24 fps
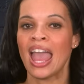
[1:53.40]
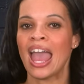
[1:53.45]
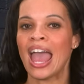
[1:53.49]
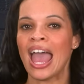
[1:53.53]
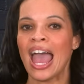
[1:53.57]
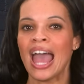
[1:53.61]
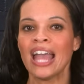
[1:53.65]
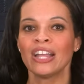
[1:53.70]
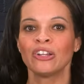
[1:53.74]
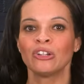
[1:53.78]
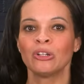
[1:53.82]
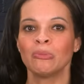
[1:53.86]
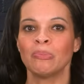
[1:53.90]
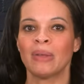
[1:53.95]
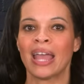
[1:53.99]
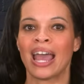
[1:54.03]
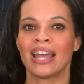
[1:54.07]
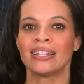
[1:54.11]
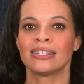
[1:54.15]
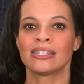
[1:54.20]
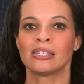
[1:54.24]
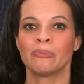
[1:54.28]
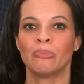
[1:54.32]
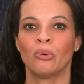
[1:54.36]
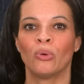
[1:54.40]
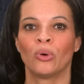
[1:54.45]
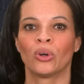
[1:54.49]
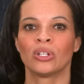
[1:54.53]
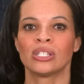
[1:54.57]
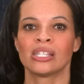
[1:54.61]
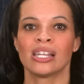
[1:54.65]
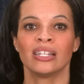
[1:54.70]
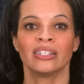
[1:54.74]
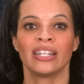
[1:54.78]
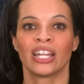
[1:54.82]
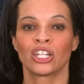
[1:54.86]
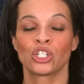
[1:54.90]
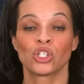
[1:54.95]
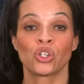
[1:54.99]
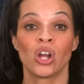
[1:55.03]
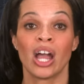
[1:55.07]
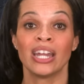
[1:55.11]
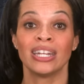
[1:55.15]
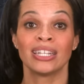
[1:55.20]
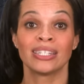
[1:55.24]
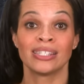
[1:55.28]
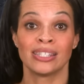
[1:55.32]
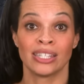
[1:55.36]
Acrobat supports
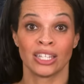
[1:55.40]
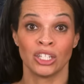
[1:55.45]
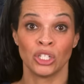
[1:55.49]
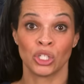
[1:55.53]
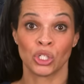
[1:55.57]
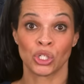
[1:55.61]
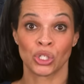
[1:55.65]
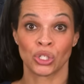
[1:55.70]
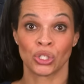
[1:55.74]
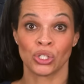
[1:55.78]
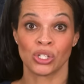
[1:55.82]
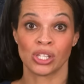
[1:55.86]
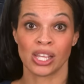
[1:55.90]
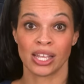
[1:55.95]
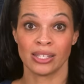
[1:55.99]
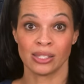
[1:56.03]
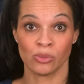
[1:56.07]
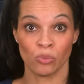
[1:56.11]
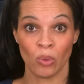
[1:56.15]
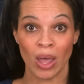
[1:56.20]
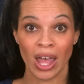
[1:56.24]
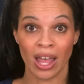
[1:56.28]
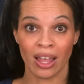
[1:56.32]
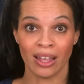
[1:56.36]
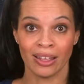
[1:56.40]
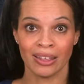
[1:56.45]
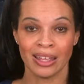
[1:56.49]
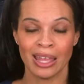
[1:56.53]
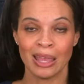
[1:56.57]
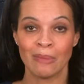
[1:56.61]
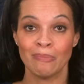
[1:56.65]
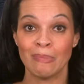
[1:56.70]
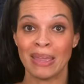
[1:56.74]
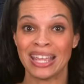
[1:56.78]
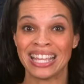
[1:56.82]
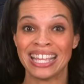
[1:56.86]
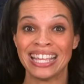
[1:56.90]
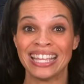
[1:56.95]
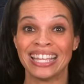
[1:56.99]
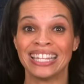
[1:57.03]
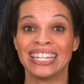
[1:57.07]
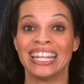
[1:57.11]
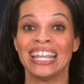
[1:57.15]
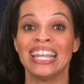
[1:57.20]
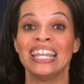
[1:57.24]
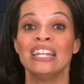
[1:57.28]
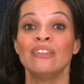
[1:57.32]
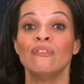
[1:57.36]
electronic signatures as well, making
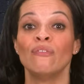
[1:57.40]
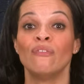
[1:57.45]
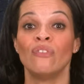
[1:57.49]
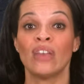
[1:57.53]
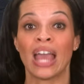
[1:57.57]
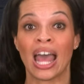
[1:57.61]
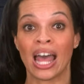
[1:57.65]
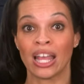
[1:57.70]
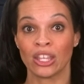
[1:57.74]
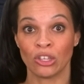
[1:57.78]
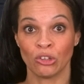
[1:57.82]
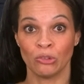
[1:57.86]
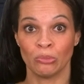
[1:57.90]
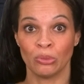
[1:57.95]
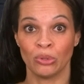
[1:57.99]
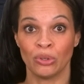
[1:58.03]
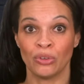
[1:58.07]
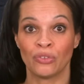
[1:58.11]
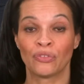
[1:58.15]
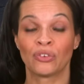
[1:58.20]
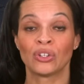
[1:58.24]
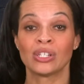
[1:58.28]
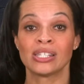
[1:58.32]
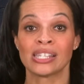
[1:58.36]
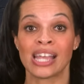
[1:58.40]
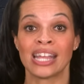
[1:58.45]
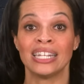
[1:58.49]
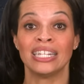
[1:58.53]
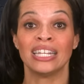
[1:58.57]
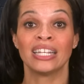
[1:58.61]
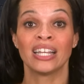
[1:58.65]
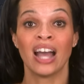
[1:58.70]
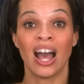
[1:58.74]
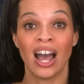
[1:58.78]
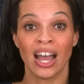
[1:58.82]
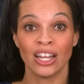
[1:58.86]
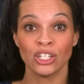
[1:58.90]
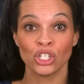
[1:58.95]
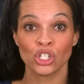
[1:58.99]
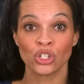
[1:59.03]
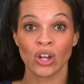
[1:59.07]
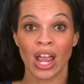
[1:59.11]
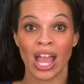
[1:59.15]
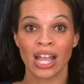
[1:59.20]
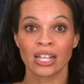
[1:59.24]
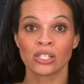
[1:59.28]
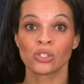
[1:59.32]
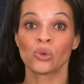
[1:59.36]
it invaluable for signing
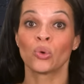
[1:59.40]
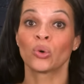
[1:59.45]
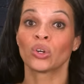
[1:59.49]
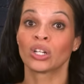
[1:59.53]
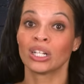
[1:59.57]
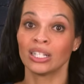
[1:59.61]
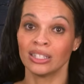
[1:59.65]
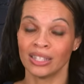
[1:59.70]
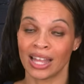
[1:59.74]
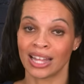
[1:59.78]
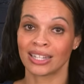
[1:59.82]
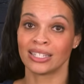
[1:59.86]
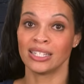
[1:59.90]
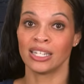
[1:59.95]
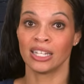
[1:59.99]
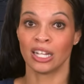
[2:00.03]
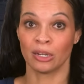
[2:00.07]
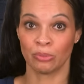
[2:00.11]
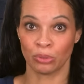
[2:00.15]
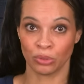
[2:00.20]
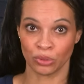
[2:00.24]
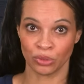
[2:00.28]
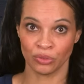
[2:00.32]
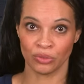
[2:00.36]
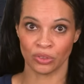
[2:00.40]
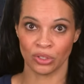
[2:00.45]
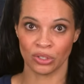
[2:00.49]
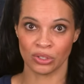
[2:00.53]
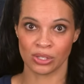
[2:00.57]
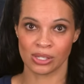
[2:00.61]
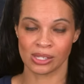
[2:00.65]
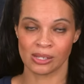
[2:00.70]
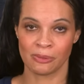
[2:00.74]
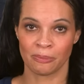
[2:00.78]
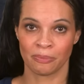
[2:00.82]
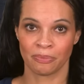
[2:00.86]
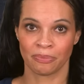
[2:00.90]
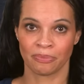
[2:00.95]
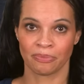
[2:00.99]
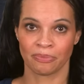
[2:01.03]
contracts or collecting approvals.